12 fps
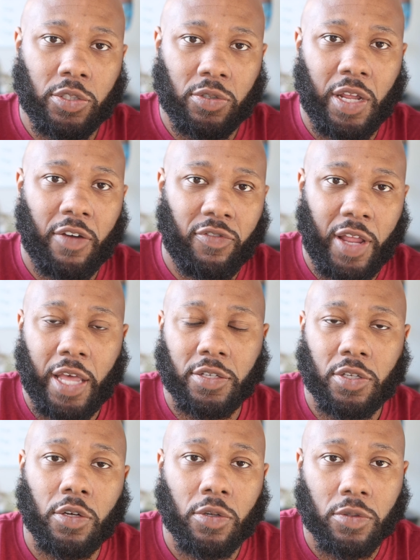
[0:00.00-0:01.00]
into that flat
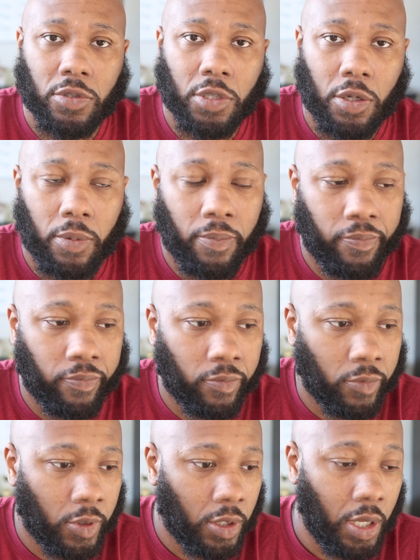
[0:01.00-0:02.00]
sole. So
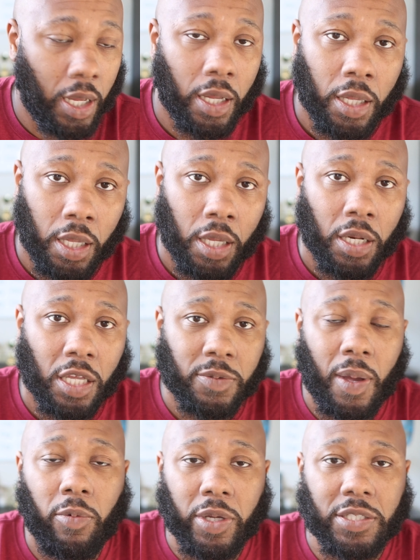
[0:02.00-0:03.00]
yeah, that's
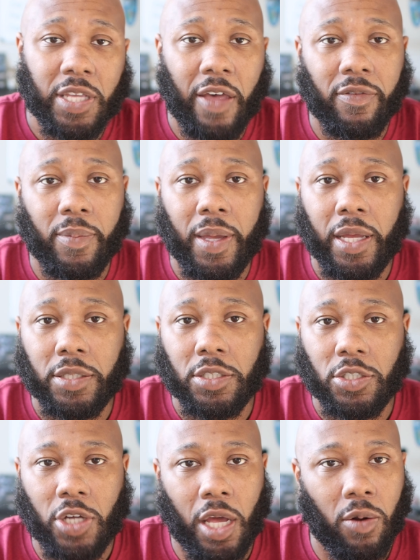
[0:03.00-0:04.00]
my week 7, man.
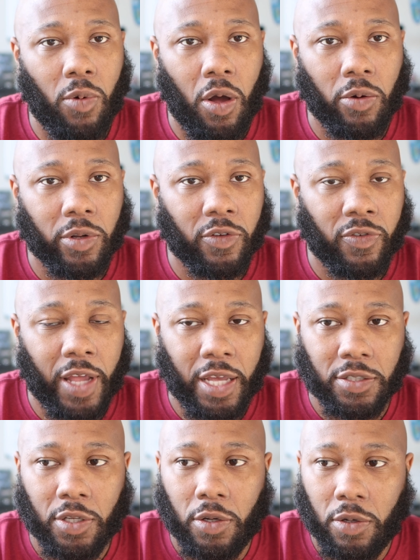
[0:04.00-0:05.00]
Just trying to walk with a
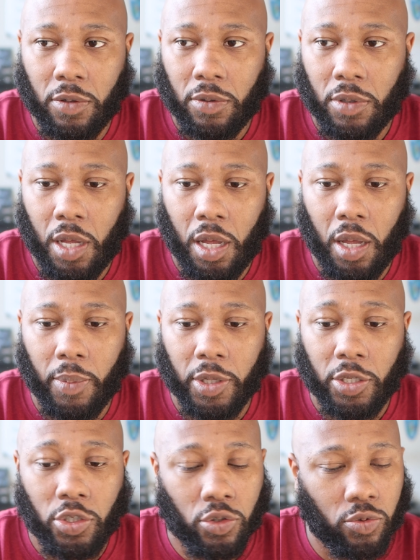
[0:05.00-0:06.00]
flat sole. A
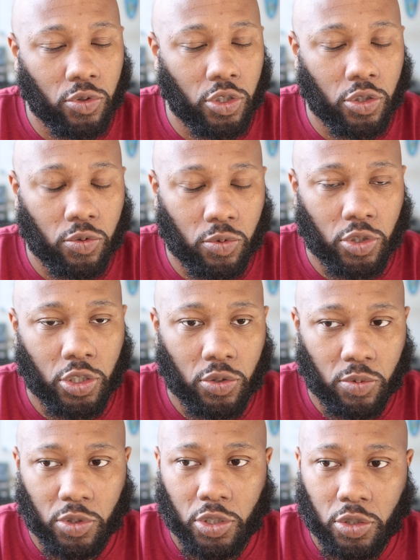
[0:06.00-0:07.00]

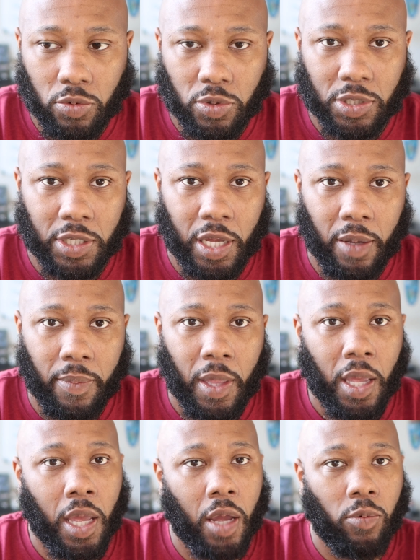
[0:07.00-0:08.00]
huge step.
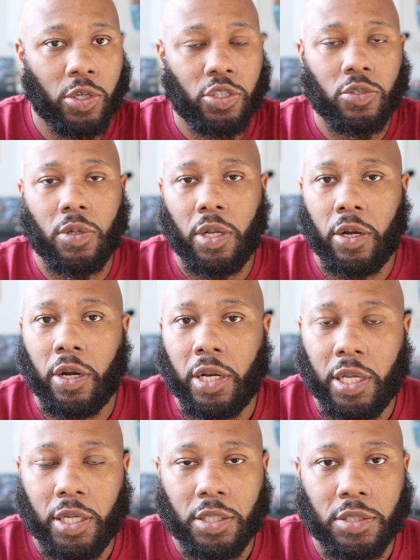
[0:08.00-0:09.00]
And what you'll learn
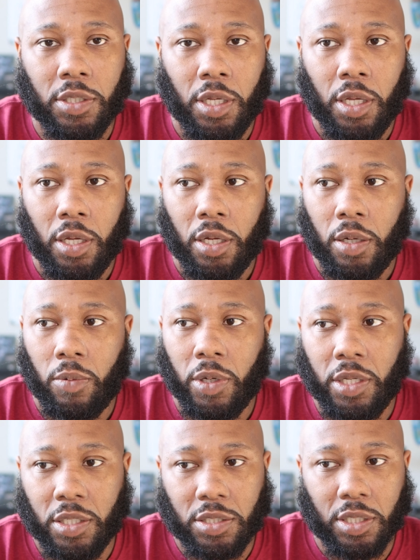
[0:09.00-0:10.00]
is,
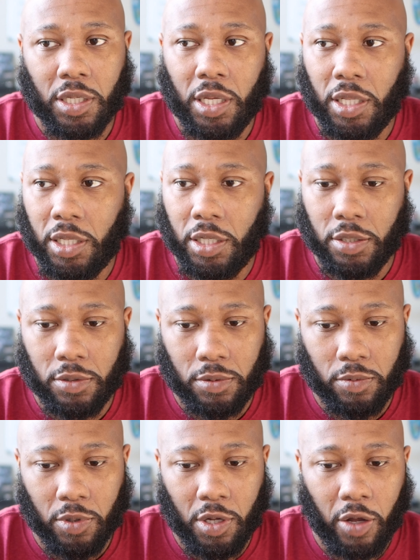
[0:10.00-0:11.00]
with this
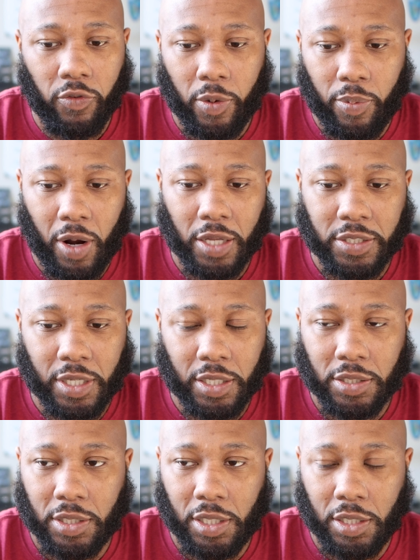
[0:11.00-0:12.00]
Achilles recovery
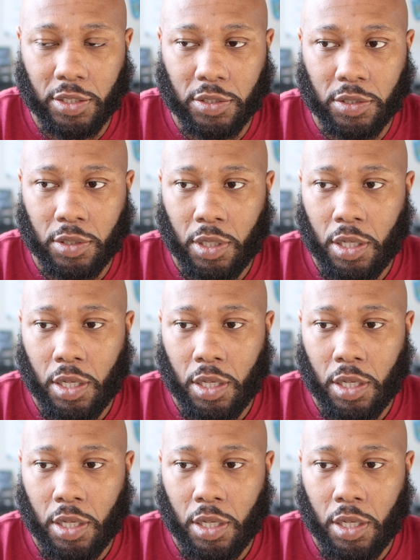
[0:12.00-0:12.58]
process, is